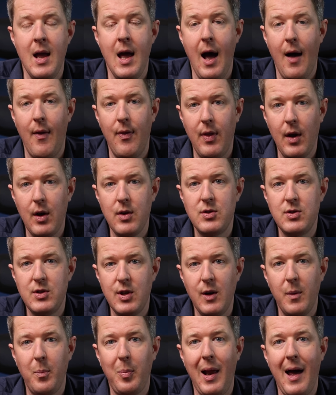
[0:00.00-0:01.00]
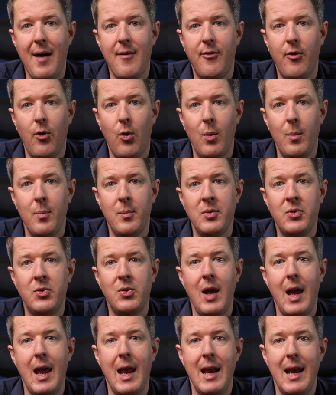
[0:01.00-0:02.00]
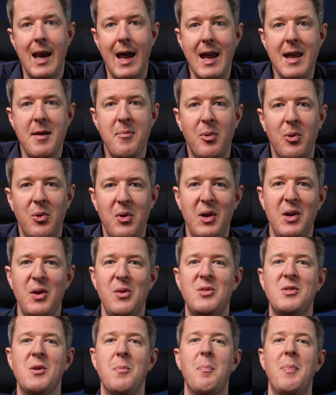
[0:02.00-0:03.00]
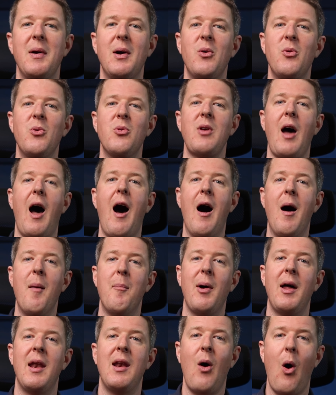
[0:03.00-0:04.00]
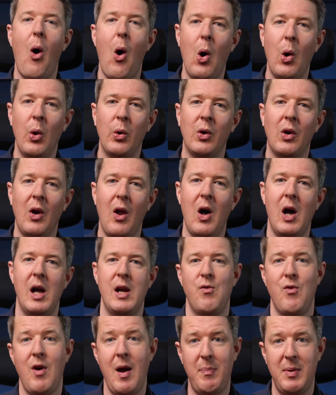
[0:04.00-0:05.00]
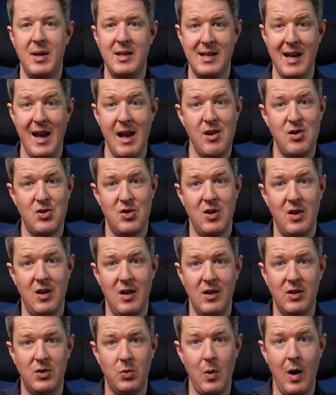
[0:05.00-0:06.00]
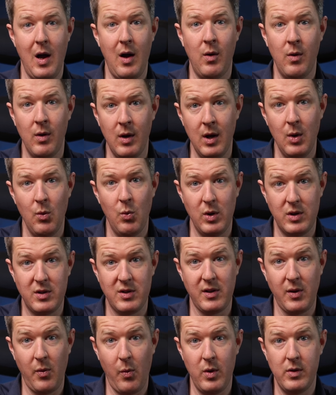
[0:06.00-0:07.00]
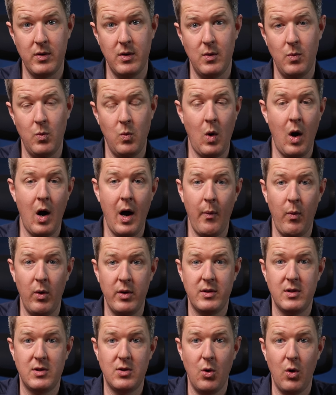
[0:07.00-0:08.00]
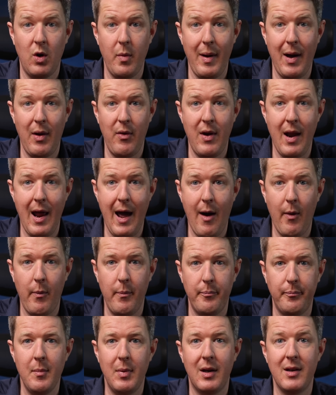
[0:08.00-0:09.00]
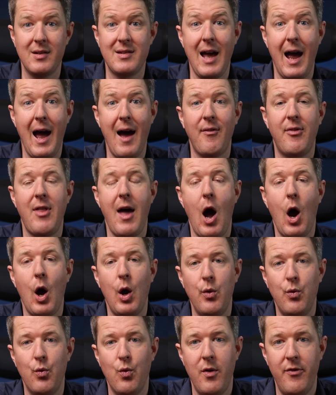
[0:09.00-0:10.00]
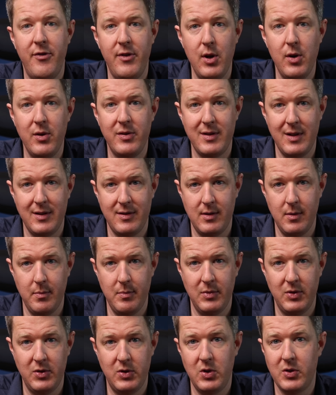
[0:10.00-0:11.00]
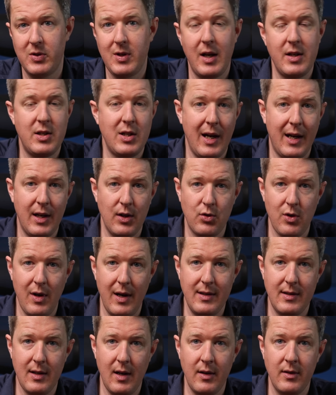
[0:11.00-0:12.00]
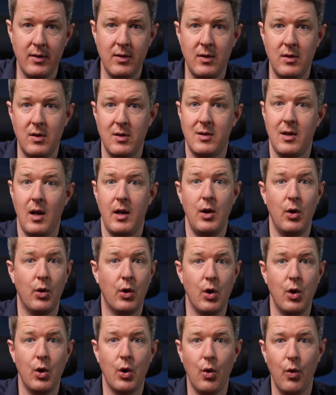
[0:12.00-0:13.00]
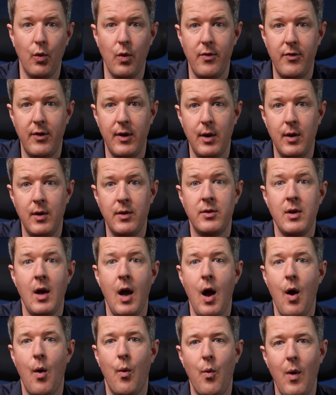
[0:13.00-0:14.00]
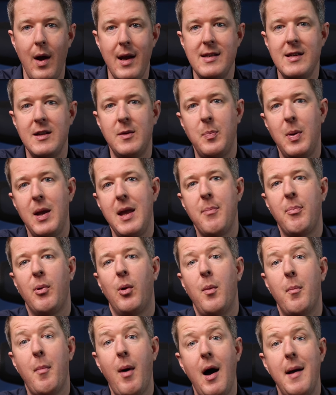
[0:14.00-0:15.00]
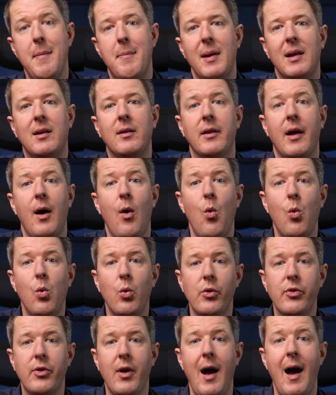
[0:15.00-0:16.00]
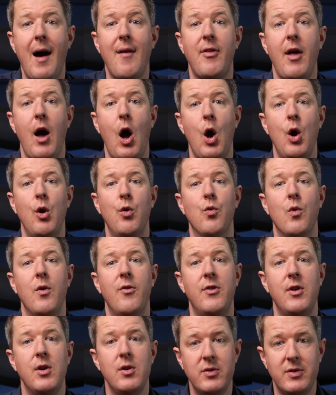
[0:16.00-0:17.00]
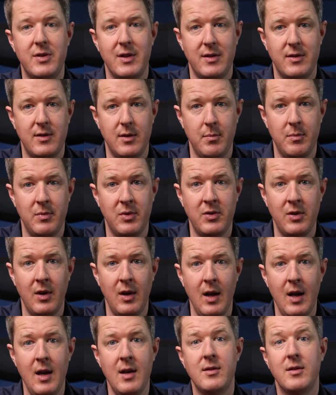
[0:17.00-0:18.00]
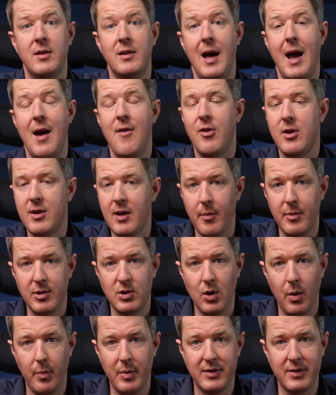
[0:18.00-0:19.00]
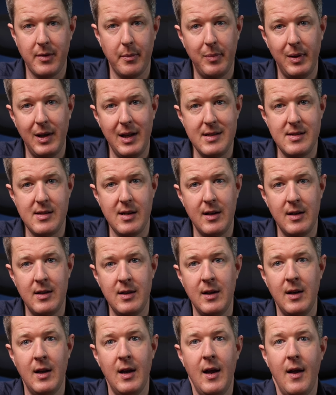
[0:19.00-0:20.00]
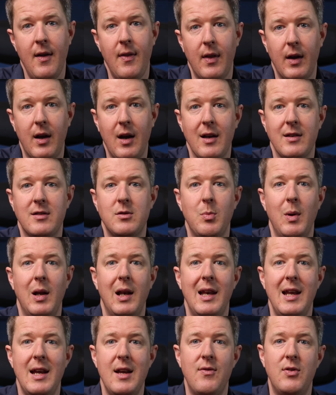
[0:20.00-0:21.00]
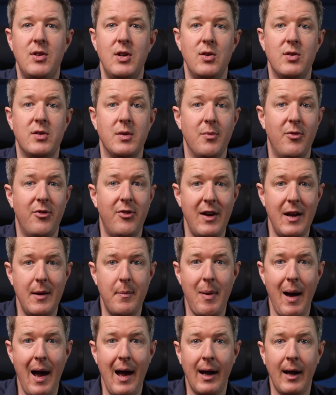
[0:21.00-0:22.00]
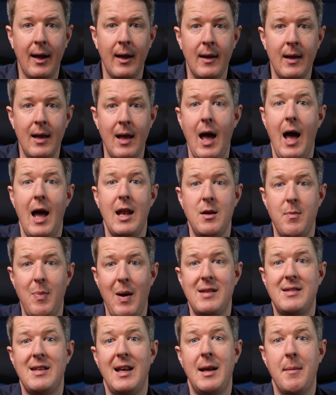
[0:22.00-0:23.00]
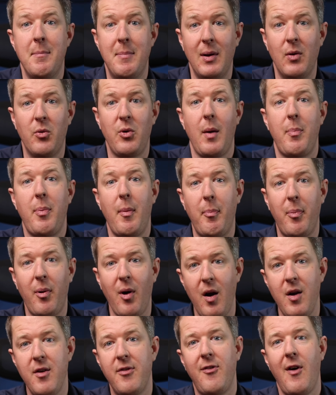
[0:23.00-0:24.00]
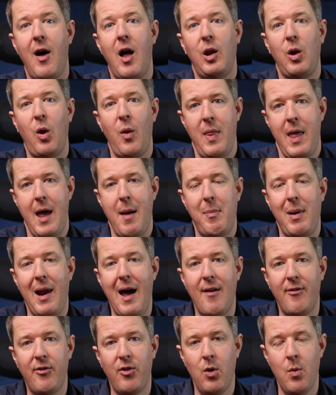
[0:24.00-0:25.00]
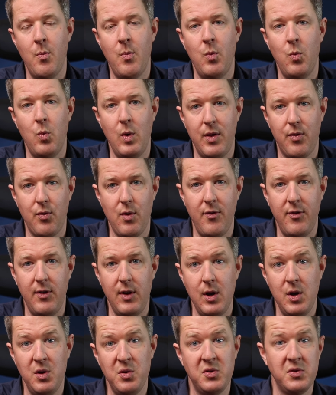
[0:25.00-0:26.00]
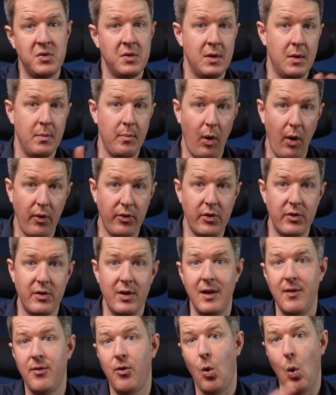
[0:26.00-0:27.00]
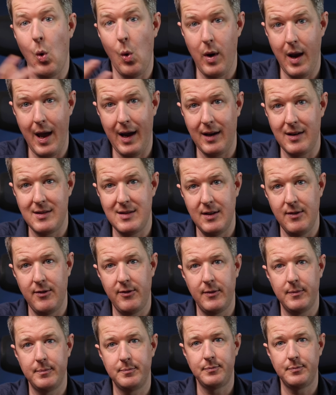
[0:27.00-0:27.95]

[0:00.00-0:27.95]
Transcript: And those two platforms enable you to build up an online reputation as well, which is what I want to talk about now. Because they have their own review systems, just like Checkatrade does, just like your Google reviews. Rated People and My Builder also have their own review systems, so that every time a job is completed, the customer leaves you some feedback, and you basically build up a profile on their platform with reviews, positive or negative.